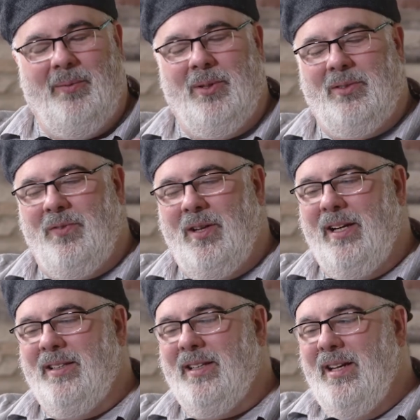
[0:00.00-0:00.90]
And what's
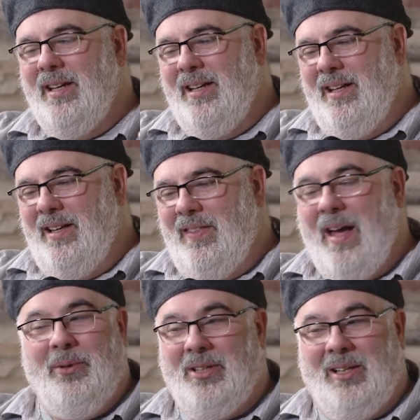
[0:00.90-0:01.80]
funny is
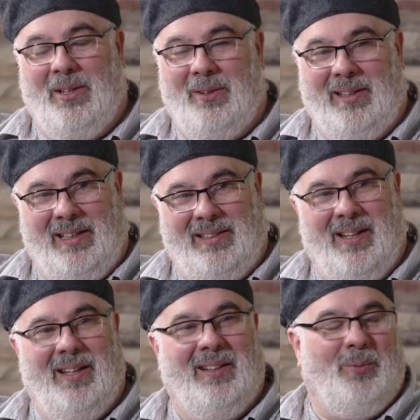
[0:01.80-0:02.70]
that was not the only thing he's done.